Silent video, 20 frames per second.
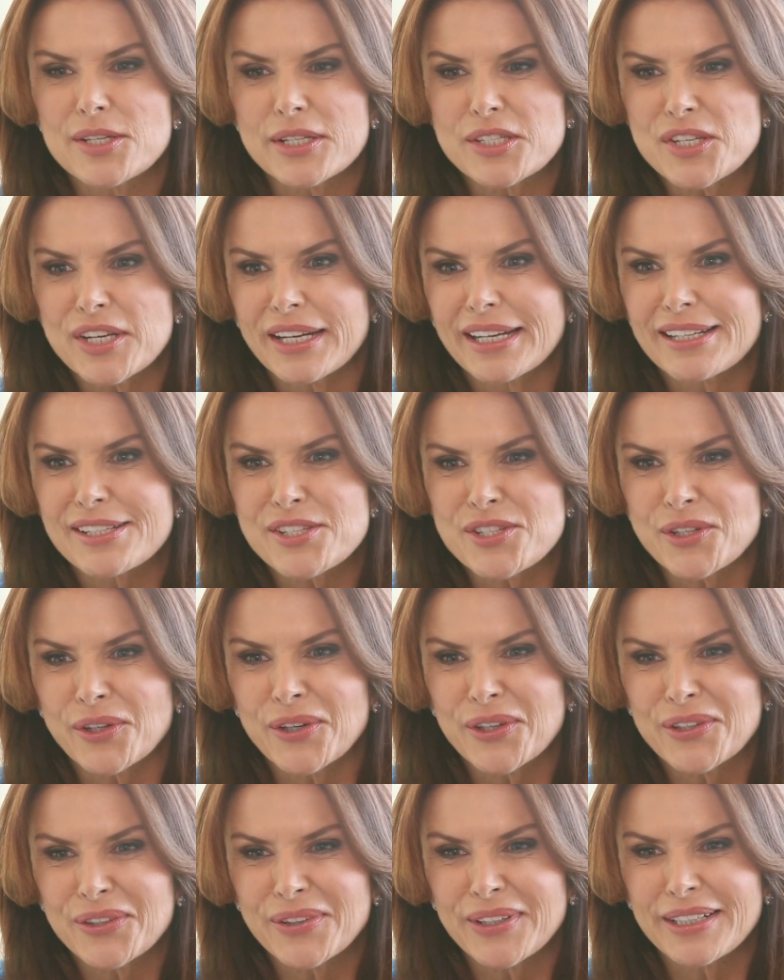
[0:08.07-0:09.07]
such an
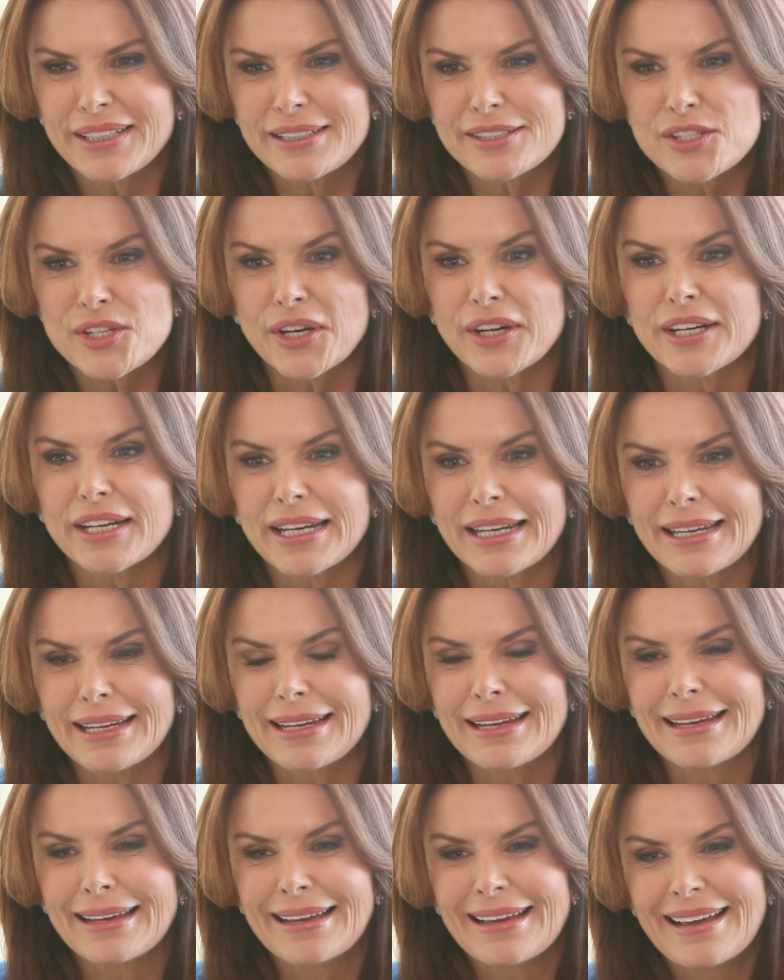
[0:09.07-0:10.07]
extraordinary
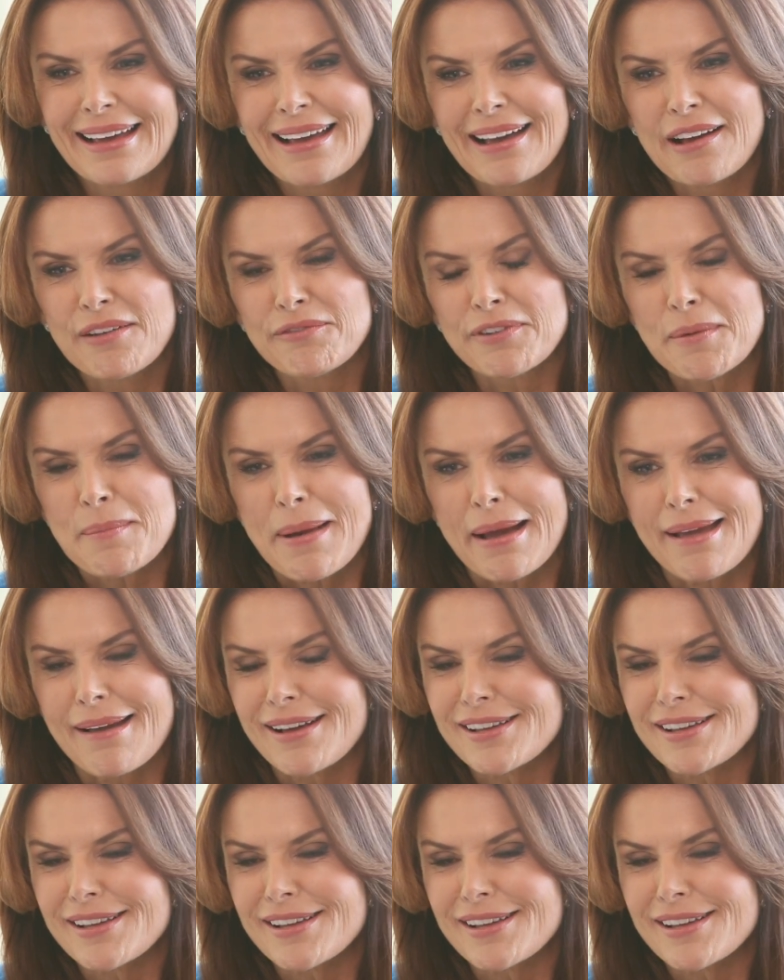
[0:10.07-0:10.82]
journey for my